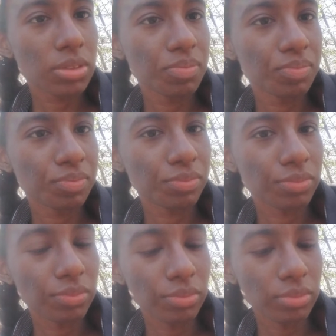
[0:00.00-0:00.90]

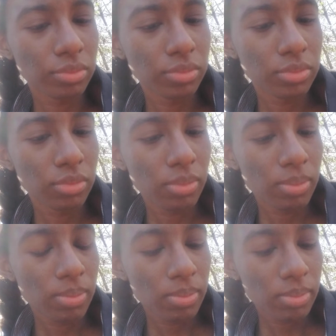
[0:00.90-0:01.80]

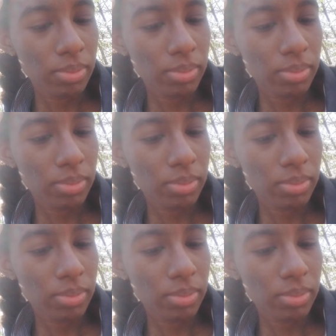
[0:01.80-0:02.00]
Nobody speaks.